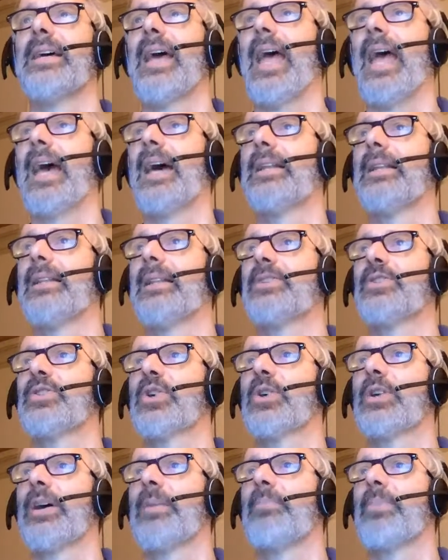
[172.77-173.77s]
and let's
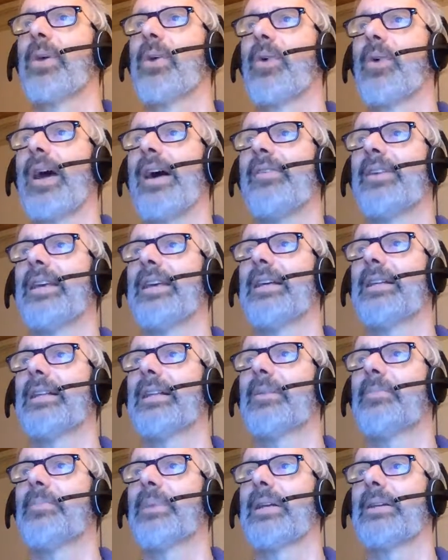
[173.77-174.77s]
turn up the gravity a
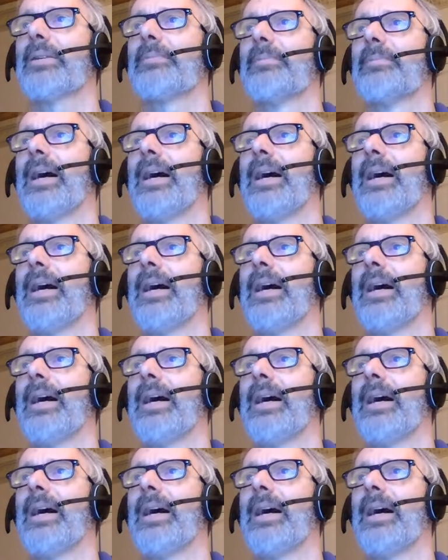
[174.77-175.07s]
little bit